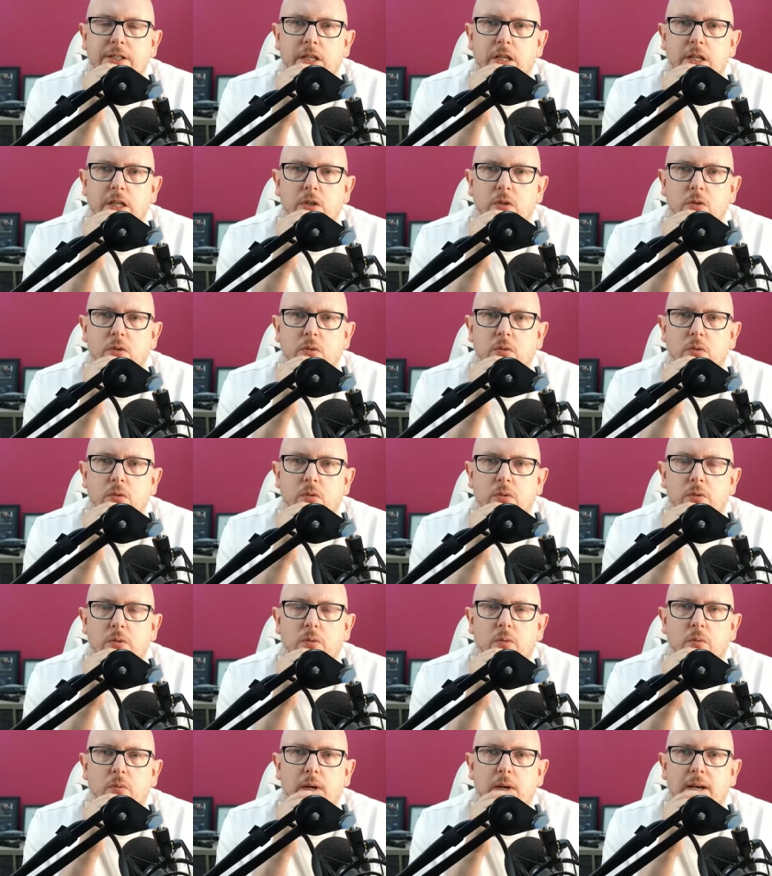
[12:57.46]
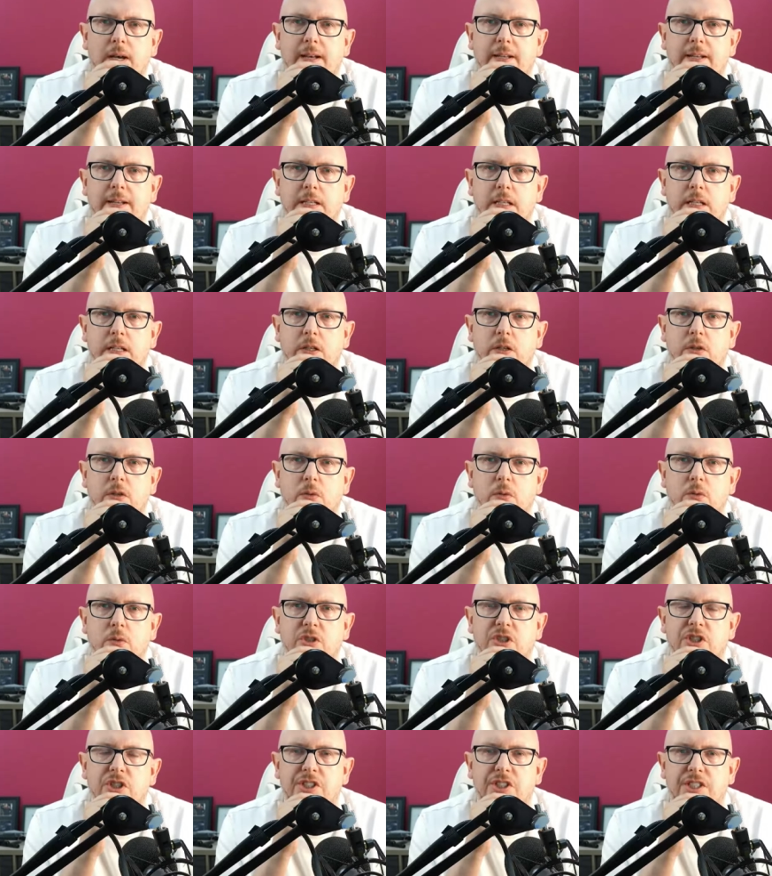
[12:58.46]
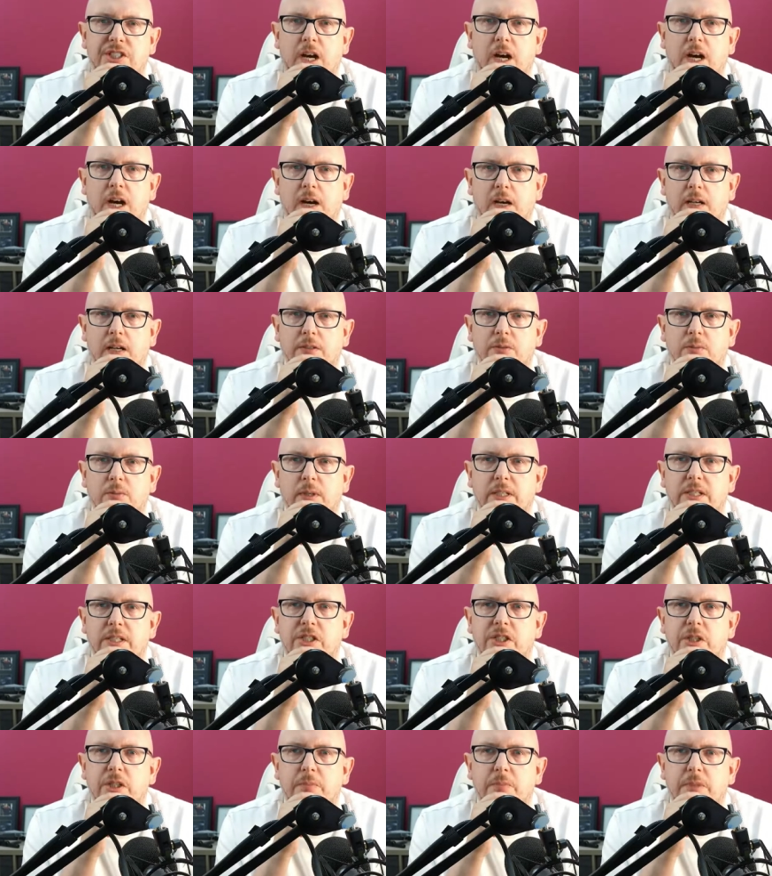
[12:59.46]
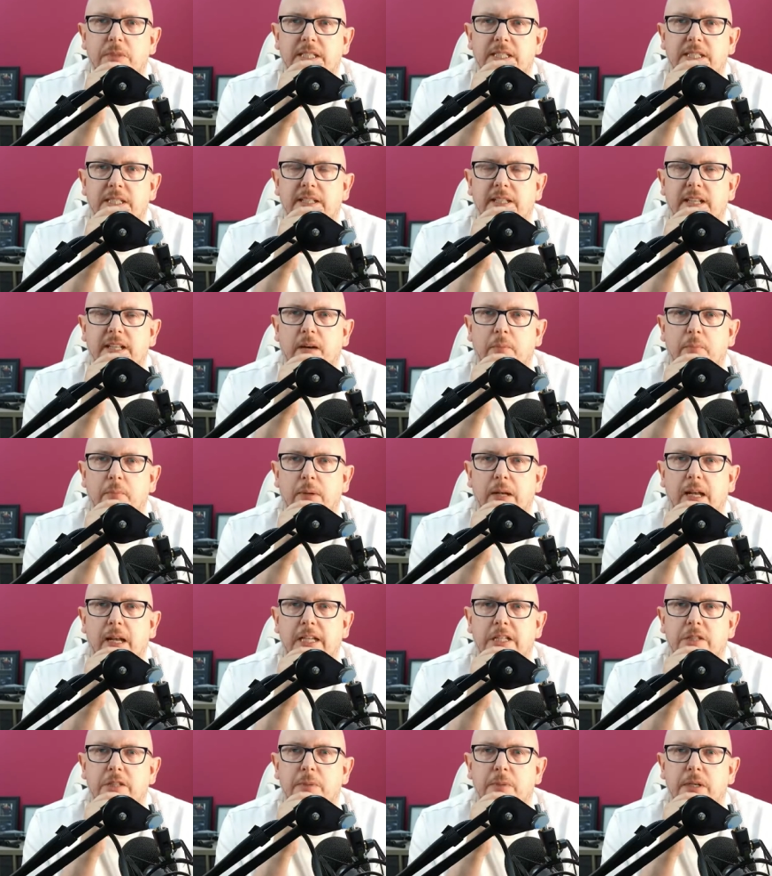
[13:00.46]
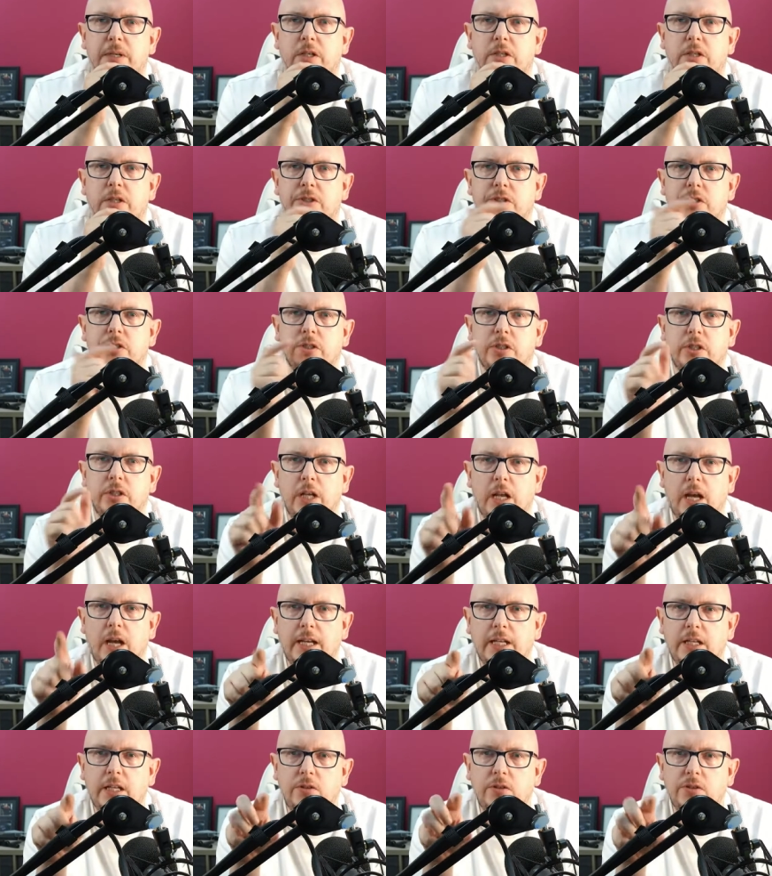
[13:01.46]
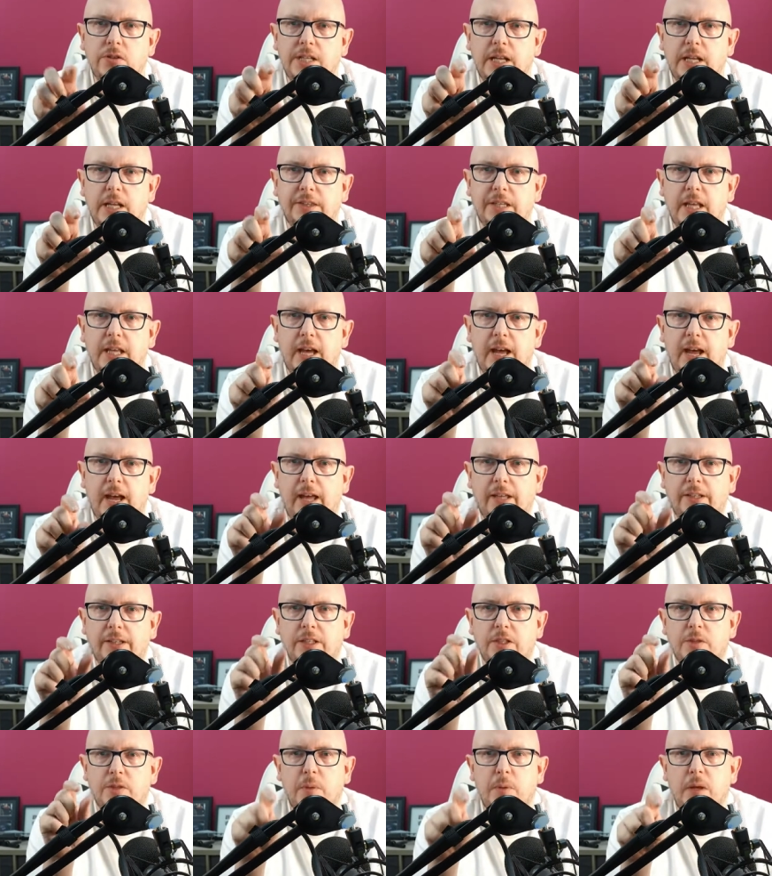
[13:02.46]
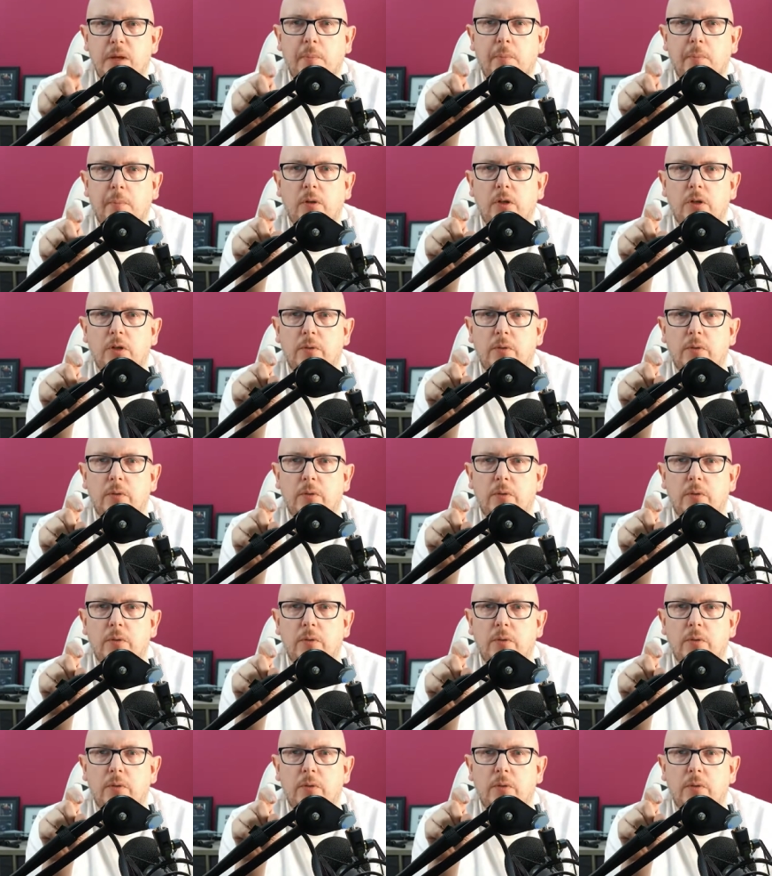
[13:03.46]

you where do you start when somebody's in that place? Because, like you said, there, there's people who are